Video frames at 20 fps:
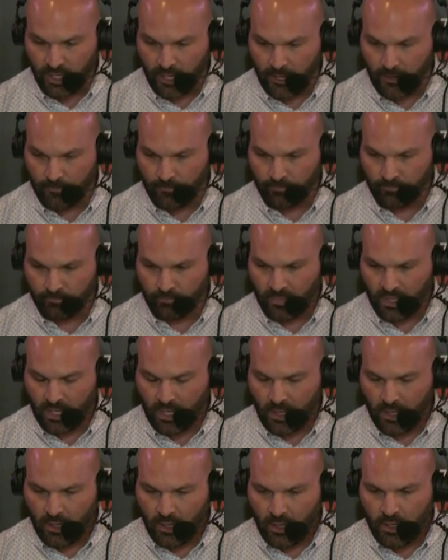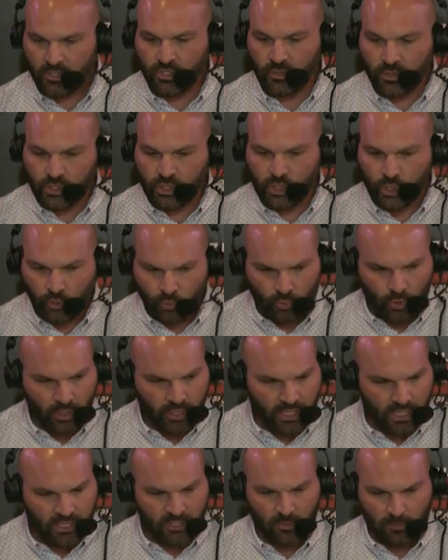Um, so the two
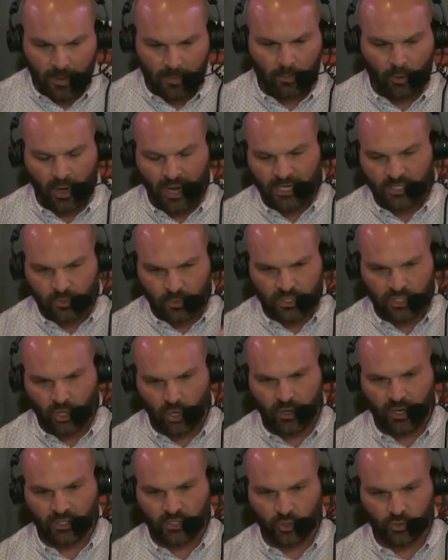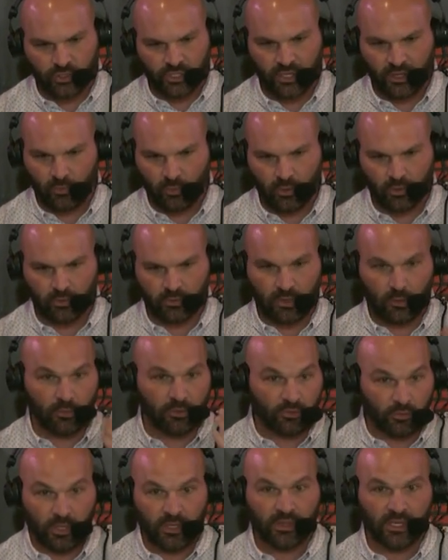rookies, remember as we started, I told you there were there were
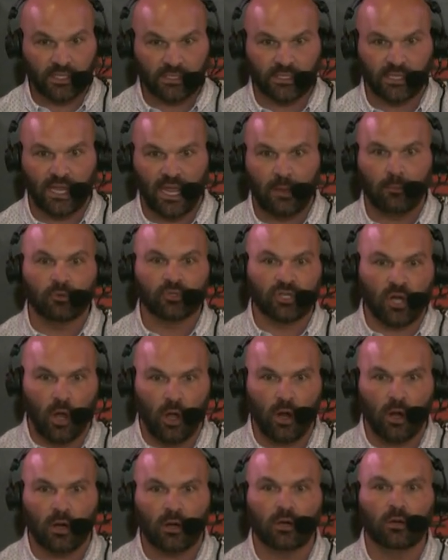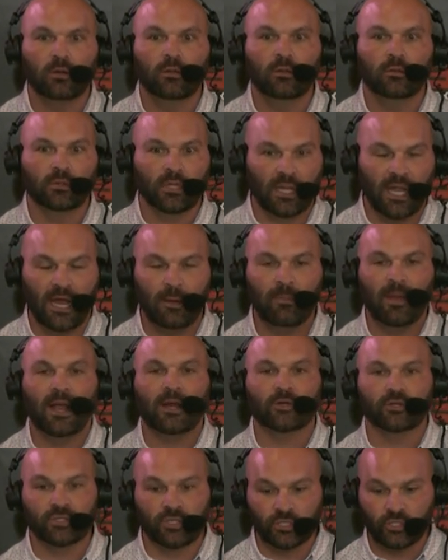three things in camp. It was Carr, the
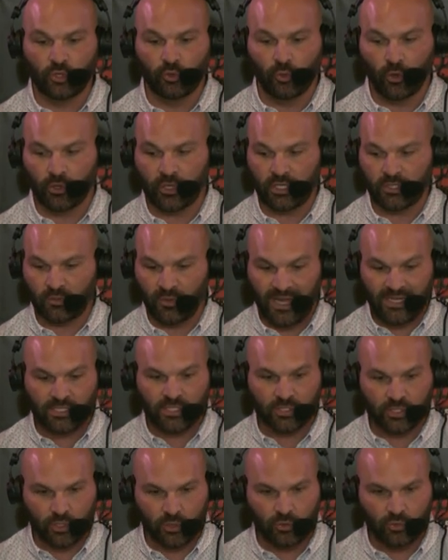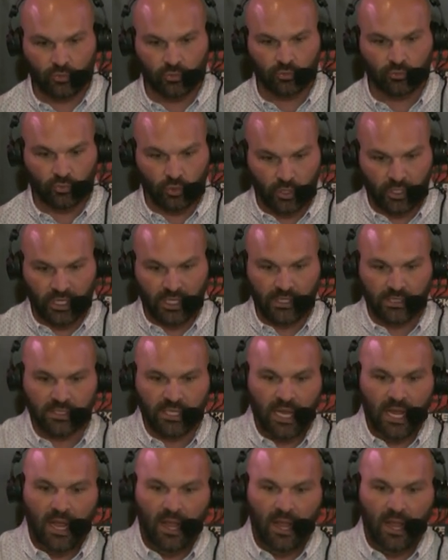linebackers, the two rookies. Well, that's the two rookies.